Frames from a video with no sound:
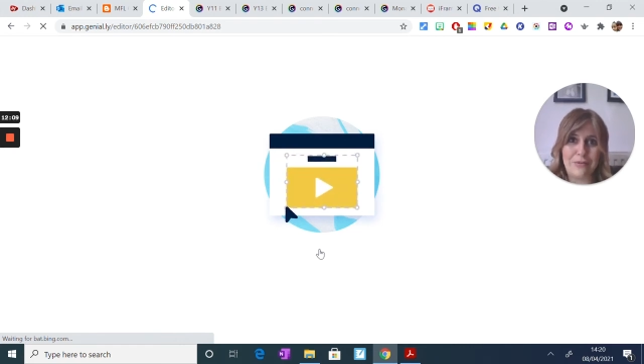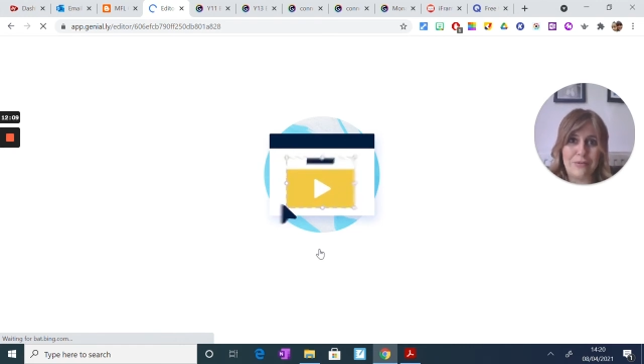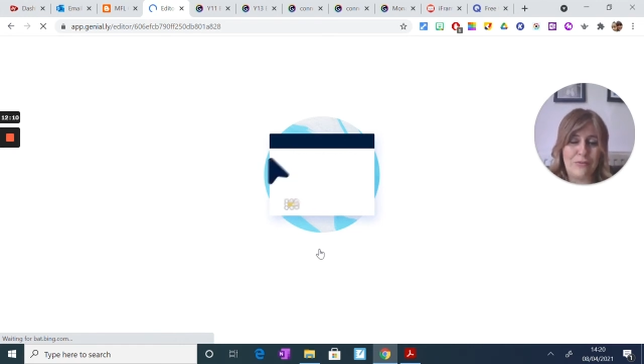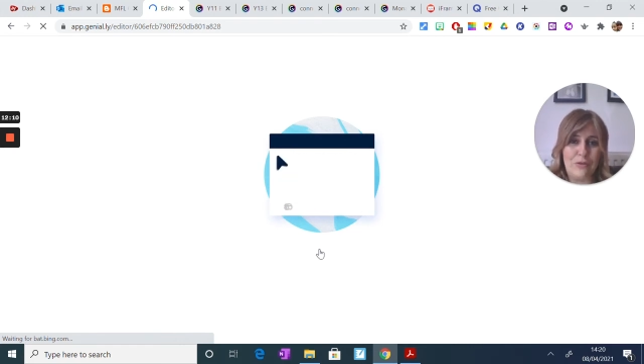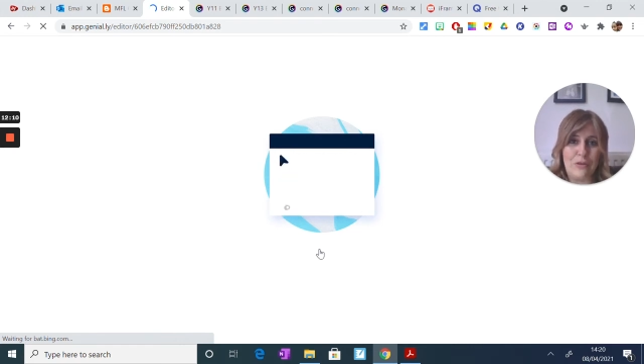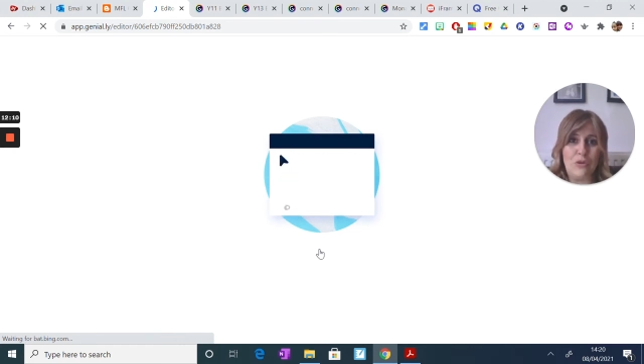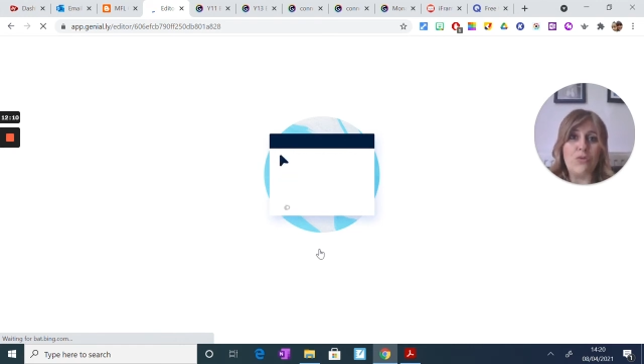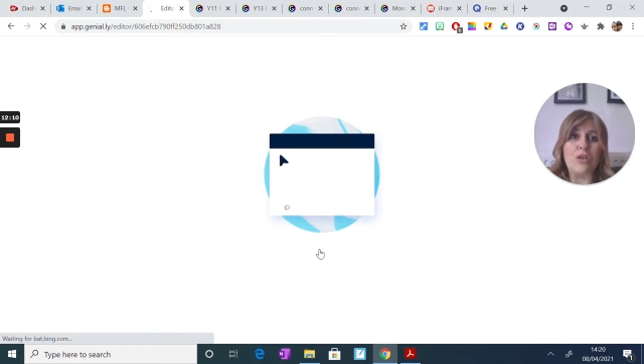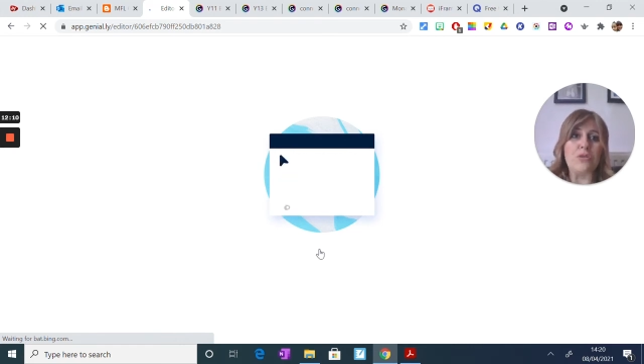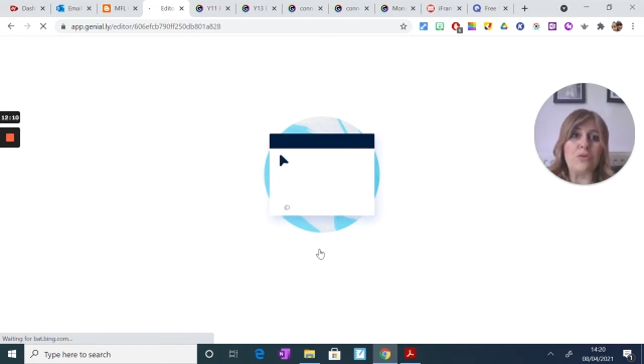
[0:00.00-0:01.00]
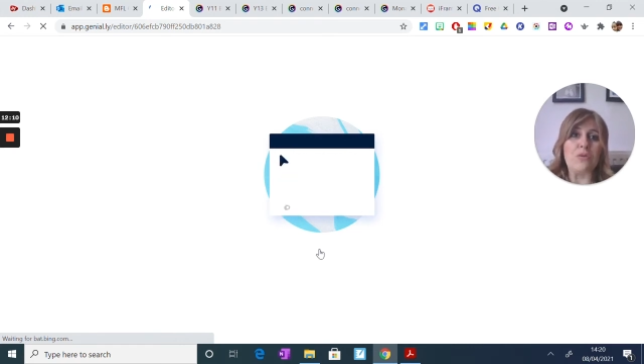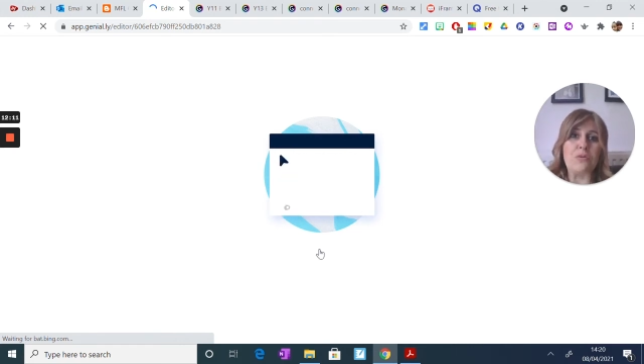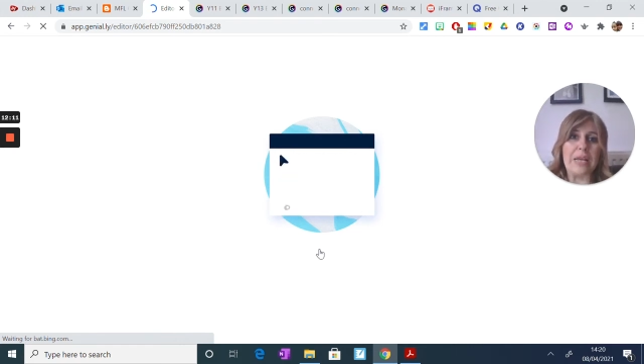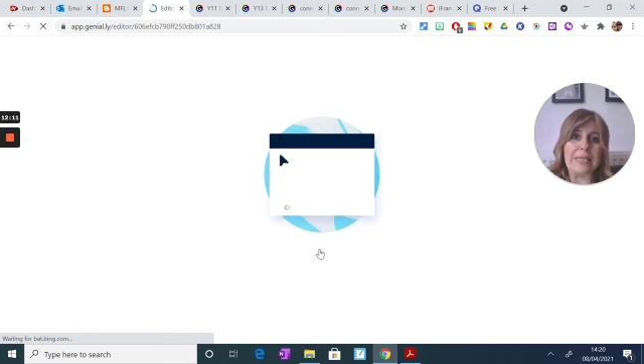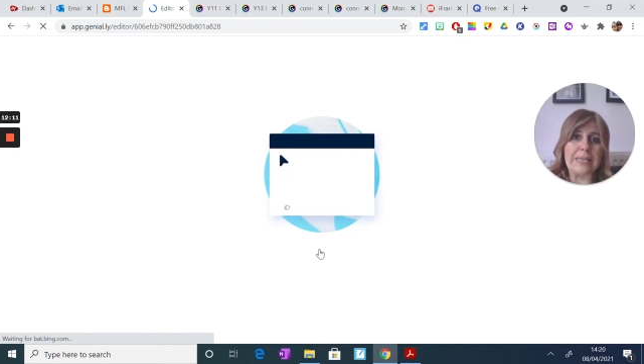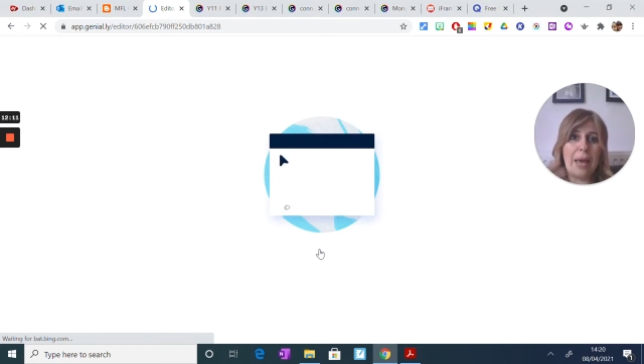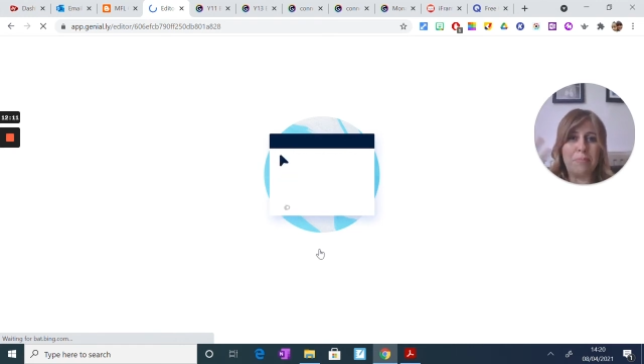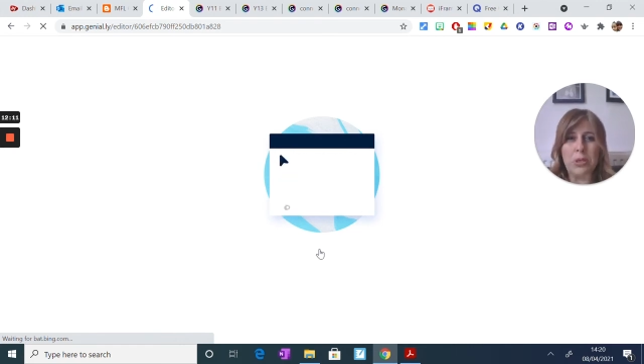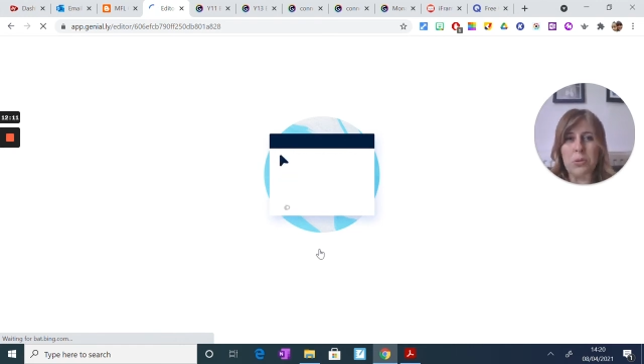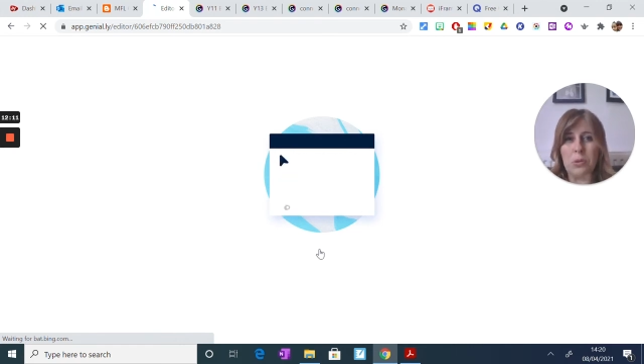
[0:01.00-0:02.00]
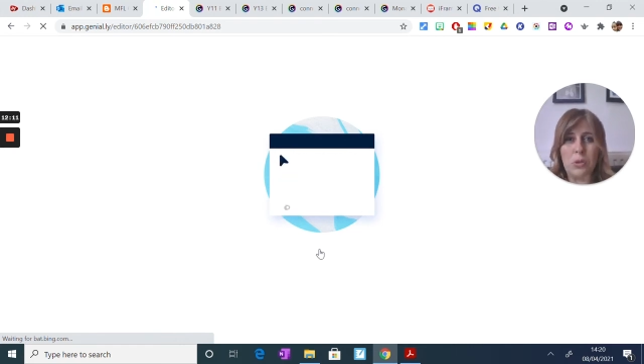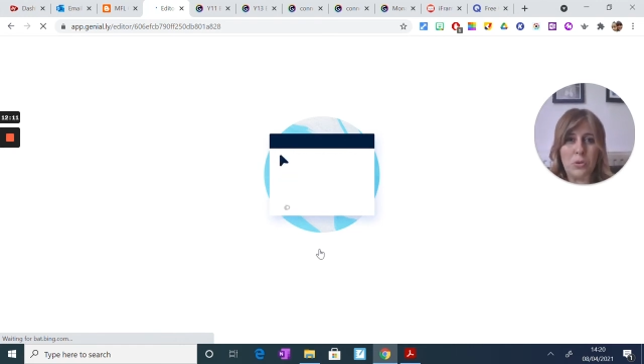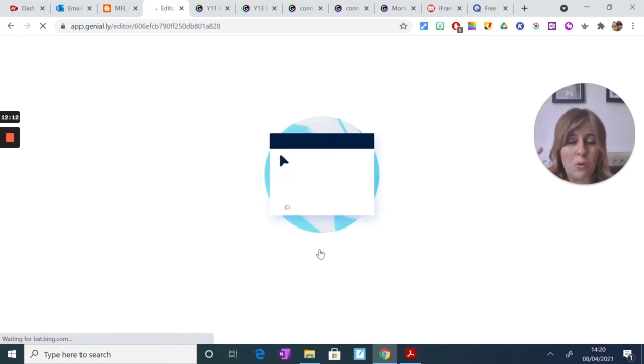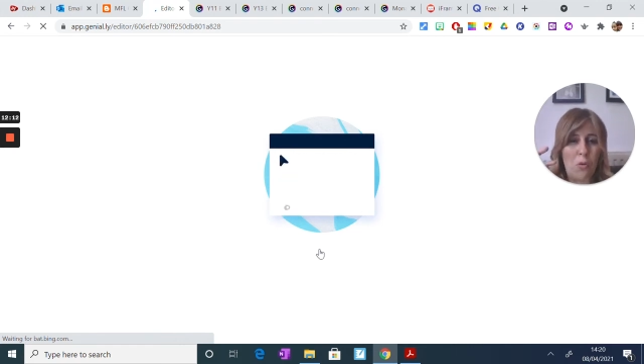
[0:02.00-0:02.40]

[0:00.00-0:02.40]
you don't need to use escape tools or